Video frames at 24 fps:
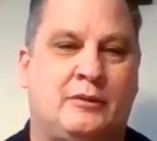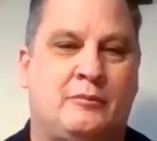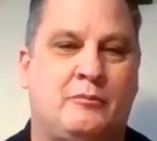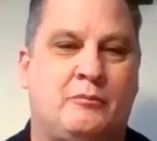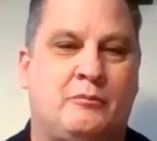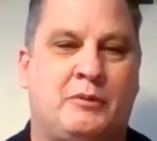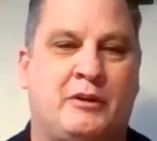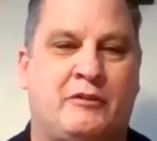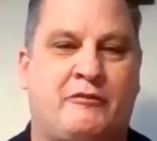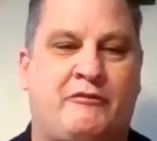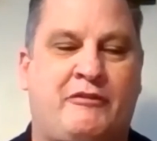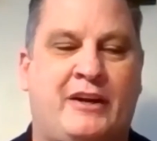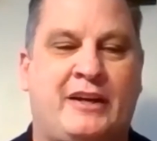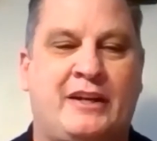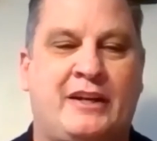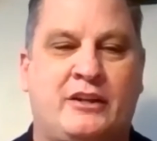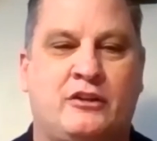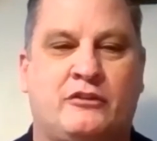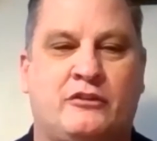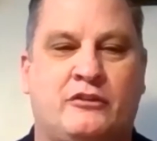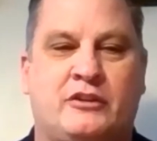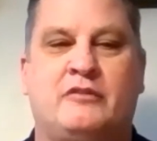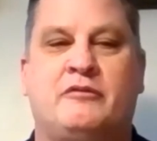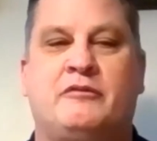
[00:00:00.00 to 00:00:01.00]
But finding
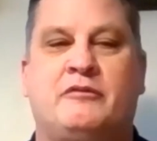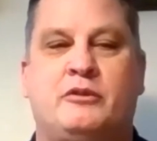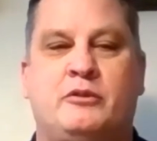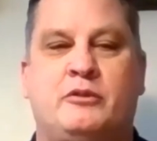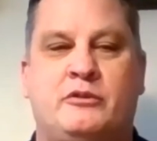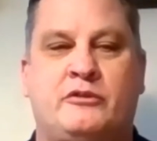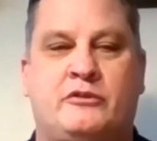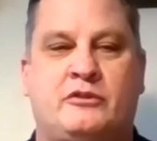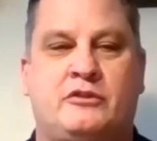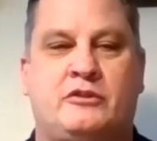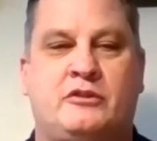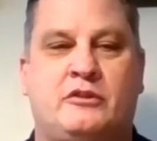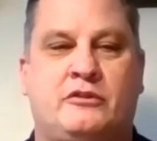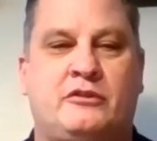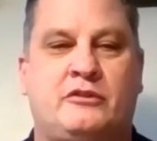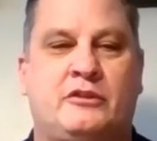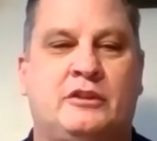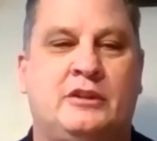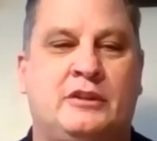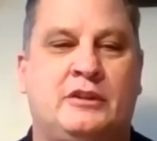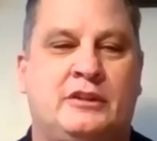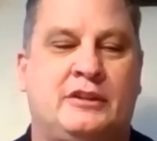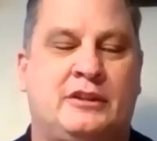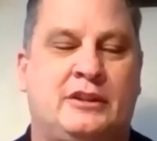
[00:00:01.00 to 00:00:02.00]
those influencers,
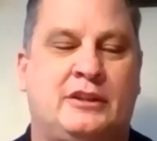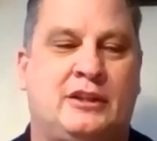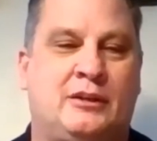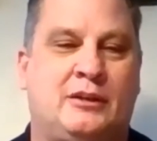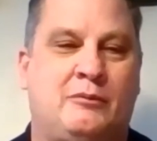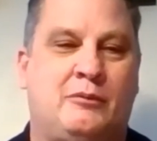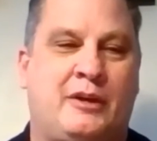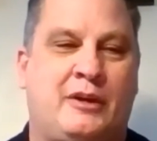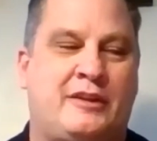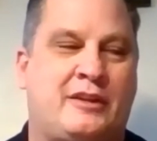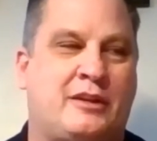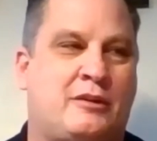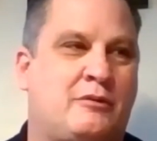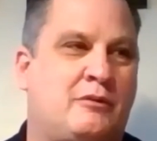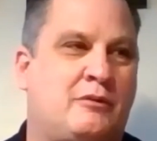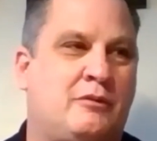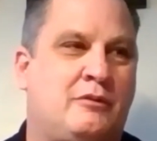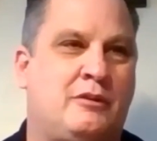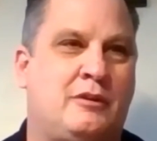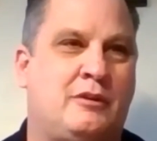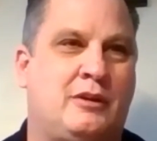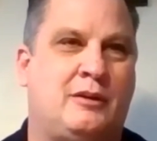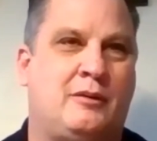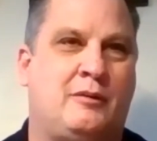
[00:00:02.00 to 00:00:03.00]
I think
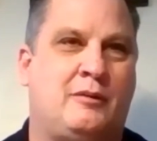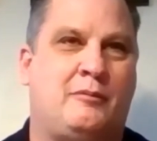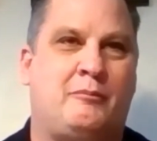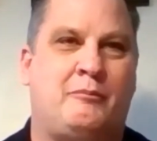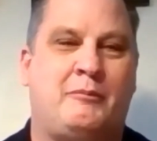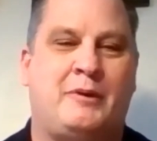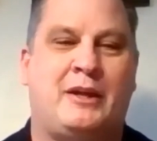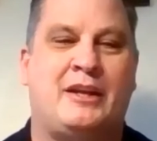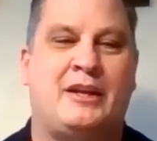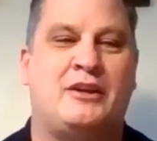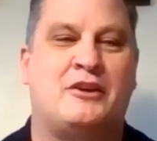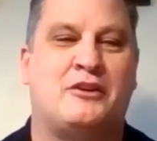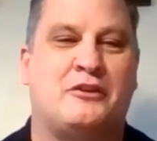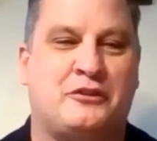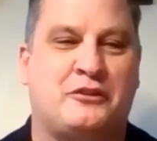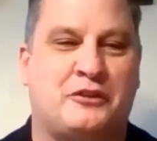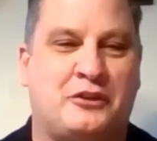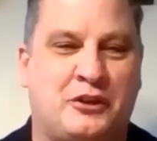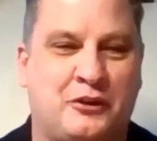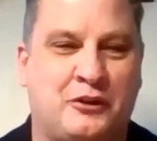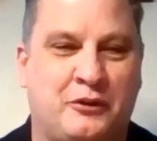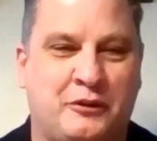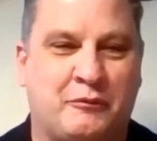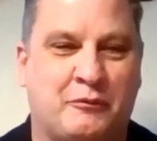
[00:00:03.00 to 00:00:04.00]
many years
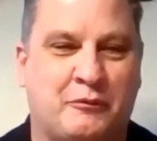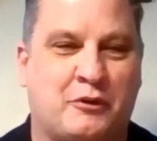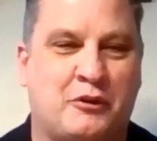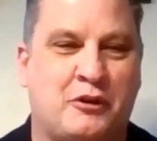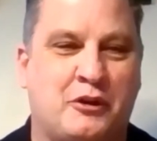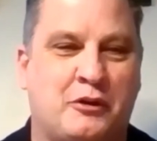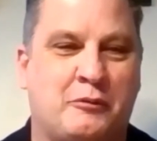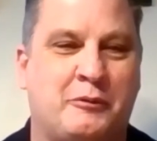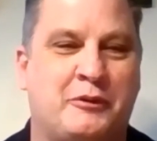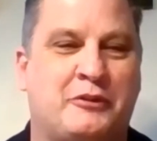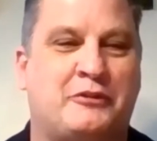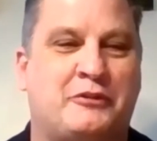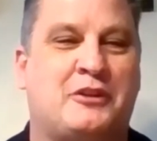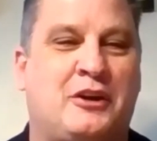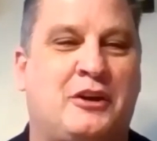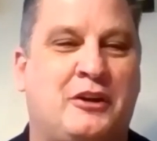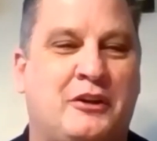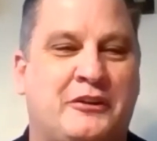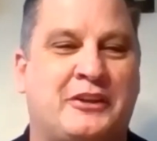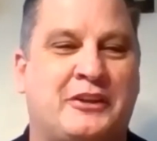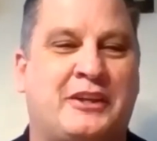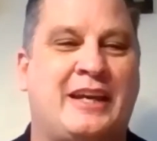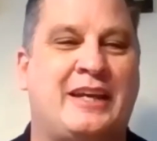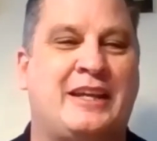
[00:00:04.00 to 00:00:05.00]
ago in recruiting, we used to call it
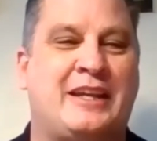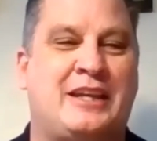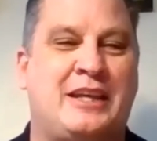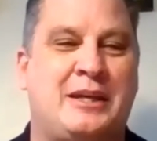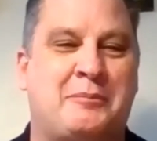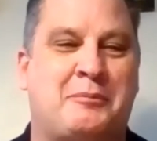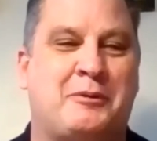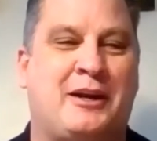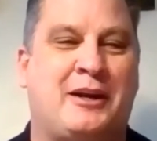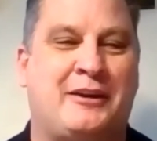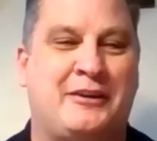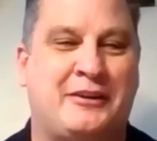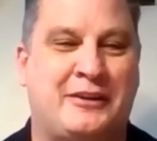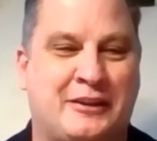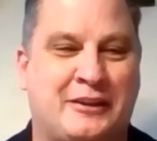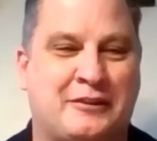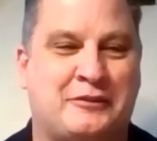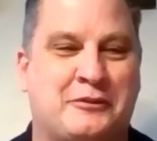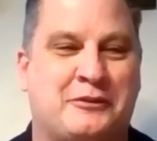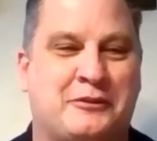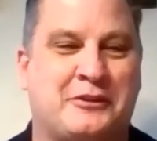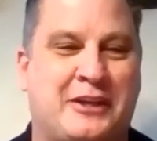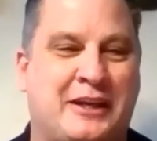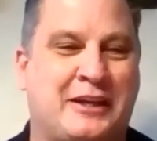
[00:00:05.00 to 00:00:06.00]
the gatekeeper, how to get
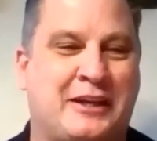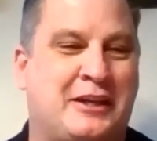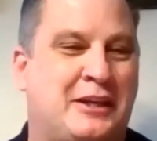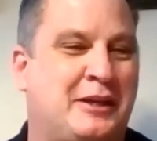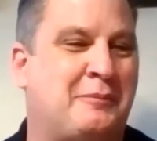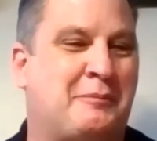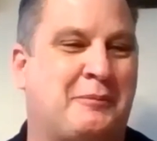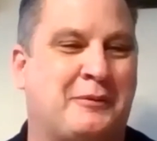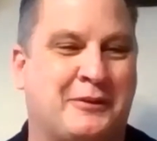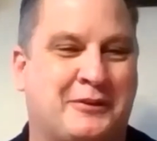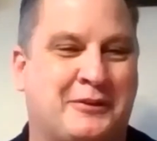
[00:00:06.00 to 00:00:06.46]
through the gatekeeper.